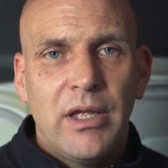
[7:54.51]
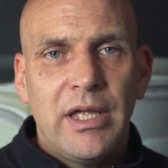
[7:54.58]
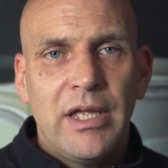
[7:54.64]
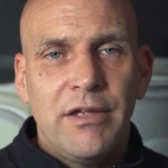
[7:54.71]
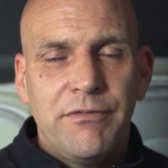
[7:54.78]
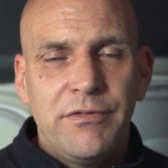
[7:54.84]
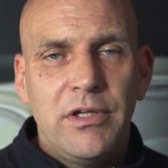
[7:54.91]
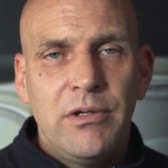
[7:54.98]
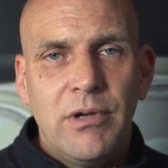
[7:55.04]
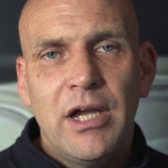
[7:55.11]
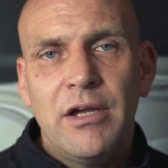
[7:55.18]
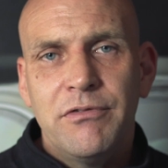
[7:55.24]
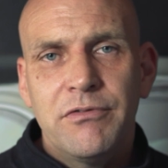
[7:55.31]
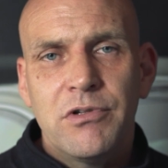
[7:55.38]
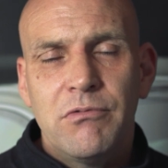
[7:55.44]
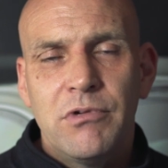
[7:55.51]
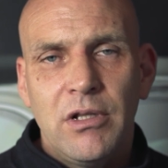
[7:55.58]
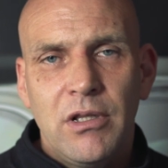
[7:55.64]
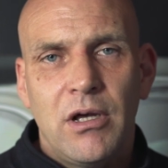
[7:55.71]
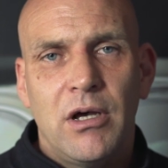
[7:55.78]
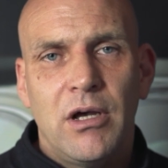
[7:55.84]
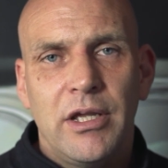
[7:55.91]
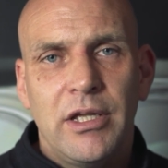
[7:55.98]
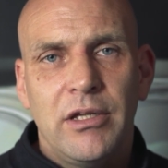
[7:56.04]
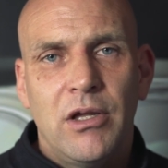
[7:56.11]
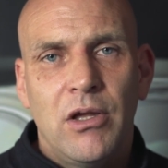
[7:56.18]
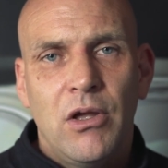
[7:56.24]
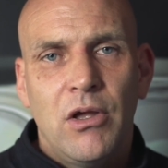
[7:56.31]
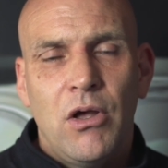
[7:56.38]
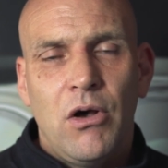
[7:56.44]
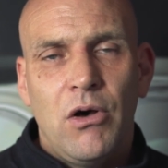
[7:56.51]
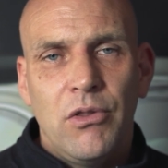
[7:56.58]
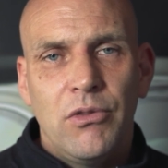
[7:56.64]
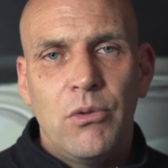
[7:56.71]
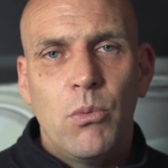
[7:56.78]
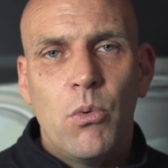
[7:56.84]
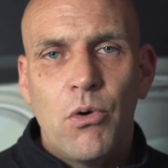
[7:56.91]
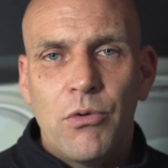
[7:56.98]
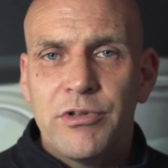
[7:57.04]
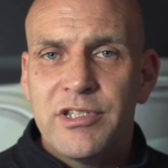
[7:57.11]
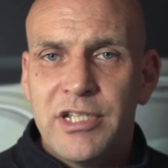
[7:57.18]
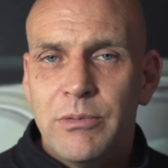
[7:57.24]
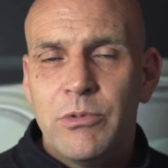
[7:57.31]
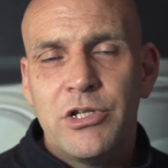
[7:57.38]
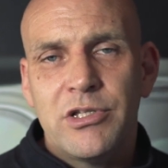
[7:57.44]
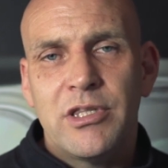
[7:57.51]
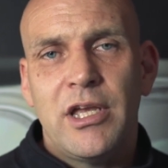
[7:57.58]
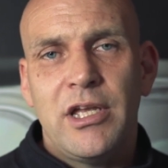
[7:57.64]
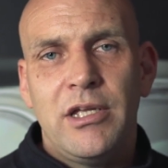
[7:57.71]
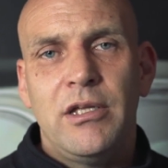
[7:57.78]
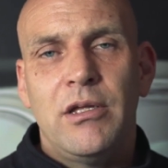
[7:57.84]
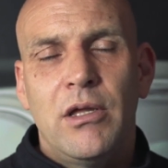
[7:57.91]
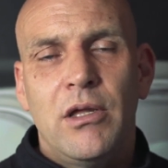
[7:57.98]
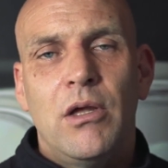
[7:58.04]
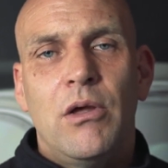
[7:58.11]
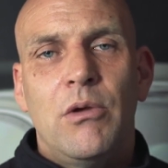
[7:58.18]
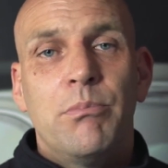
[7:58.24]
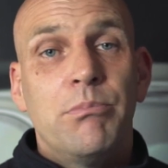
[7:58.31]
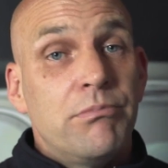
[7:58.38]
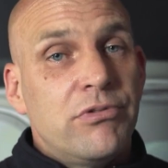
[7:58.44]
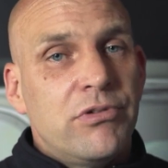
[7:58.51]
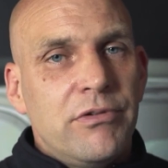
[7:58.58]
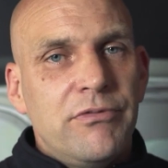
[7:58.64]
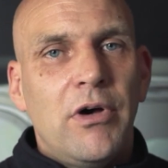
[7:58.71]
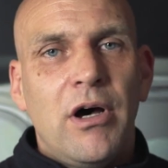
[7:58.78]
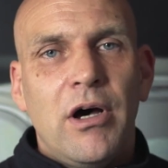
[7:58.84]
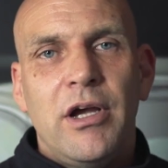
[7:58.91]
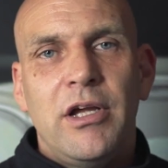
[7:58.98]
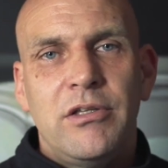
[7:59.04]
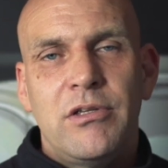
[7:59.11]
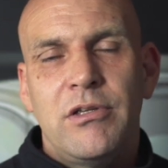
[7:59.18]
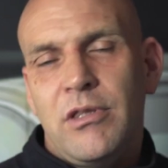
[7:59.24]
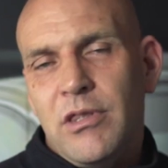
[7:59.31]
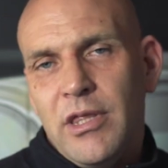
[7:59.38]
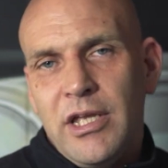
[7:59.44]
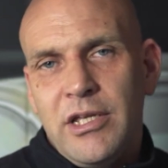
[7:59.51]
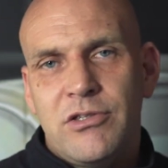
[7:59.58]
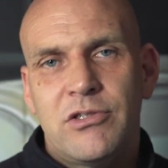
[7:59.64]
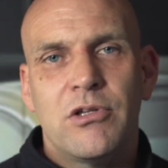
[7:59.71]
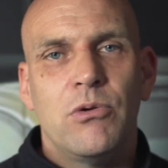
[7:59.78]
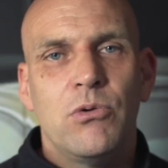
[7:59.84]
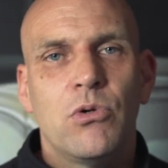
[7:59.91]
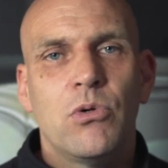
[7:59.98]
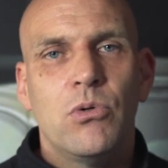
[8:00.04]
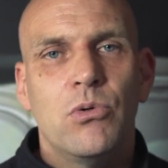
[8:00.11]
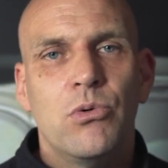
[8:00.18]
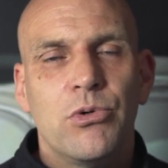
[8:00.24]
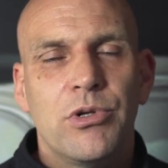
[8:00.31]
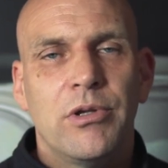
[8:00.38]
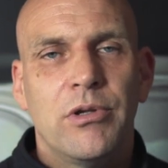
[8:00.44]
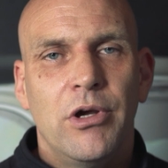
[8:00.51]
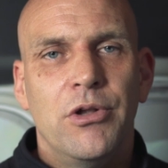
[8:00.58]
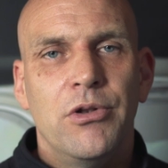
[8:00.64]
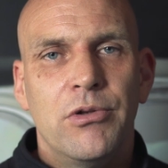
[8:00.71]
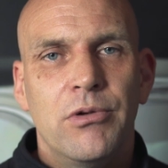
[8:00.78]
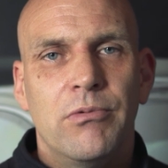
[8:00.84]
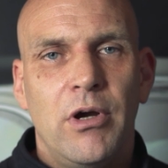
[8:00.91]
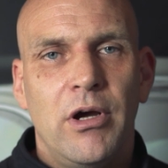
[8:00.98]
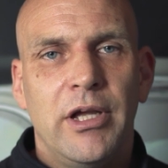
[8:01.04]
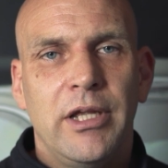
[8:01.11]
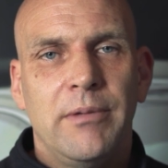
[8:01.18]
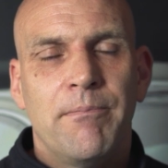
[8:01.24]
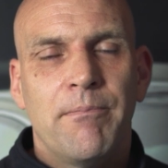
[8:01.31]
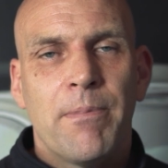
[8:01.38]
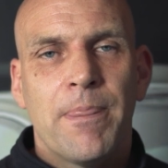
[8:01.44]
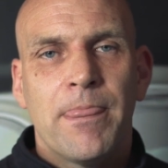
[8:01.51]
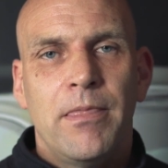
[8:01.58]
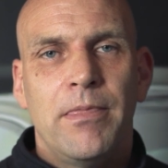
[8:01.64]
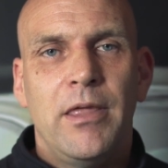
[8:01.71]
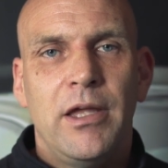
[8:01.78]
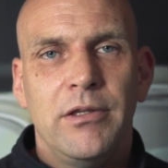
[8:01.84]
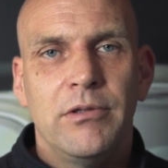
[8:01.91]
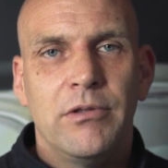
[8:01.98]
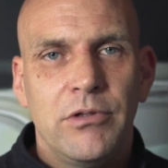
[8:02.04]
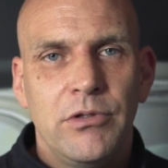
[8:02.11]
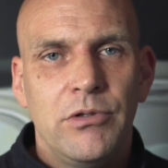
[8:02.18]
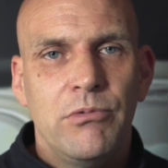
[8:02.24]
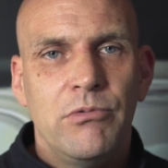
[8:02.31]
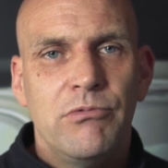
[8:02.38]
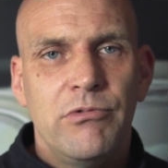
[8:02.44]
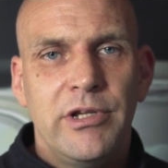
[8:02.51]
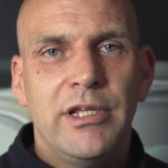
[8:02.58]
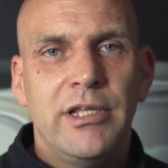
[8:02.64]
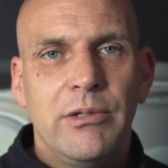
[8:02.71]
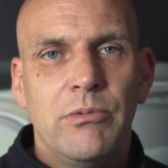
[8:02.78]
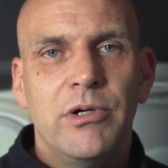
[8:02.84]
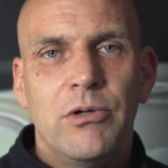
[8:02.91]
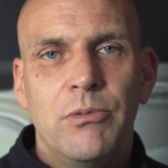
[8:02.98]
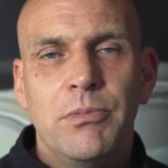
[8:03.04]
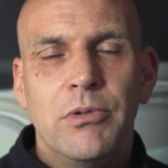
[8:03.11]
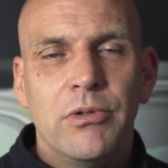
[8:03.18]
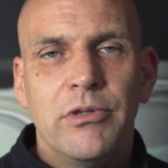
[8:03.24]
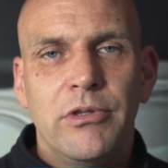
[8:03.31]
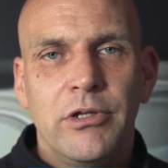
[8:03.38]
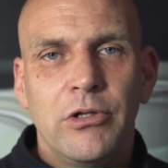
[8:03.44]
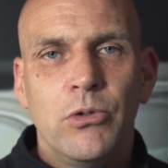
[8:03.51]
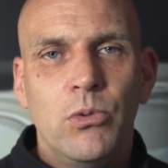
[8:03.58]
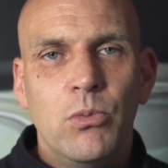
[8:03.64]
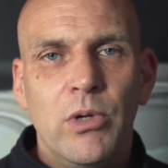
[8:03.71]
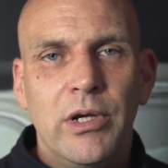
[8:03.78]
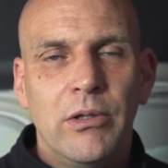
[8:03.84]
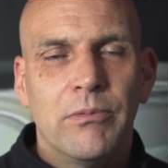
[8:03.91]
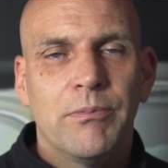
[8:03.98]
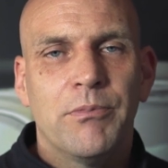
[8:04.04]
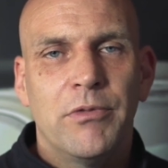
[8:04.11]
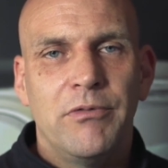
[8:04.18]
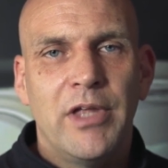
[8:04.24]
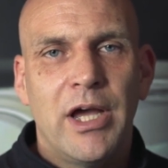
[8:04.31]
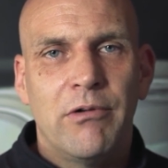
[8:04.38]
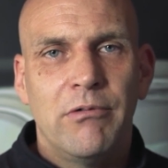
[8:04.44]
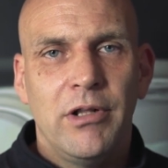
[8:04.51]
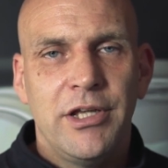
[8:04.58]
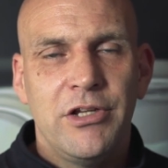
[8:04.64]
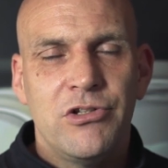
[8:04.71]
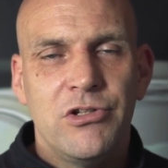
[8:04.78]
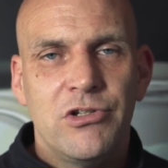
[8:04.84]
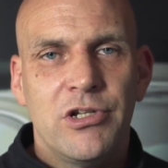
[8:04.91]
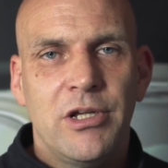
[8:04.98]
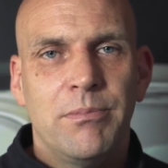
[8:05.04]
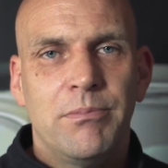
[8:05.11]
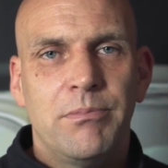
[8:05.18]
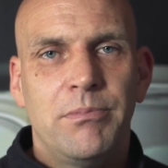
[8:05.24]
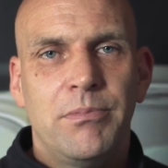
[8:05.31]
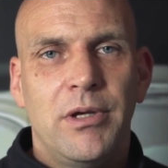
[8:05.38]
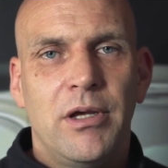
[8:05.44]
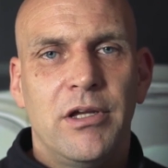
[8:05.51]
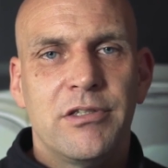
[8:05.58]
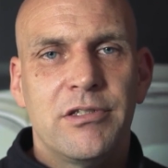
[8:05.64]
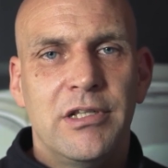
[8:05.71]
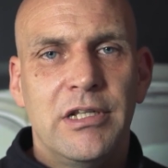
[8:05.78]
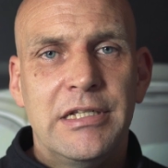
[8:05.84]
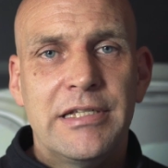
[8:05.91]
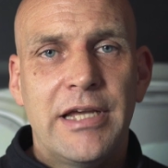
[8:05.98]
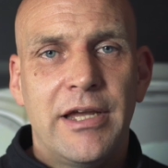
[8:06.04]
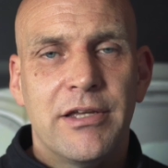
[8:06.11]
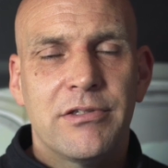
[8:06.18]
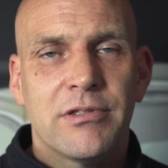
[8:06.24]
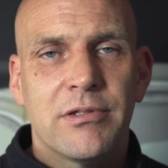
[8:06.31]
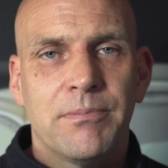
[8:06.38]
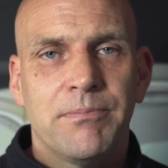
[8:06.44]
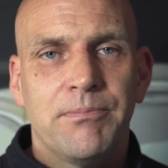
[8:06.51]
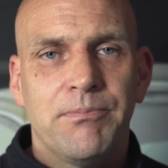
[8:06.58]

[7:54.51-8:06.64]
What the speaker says: If you have to rely on the warranty which they provide, they so-called underwrite, then you really will put the goodwill of that relationship to the test.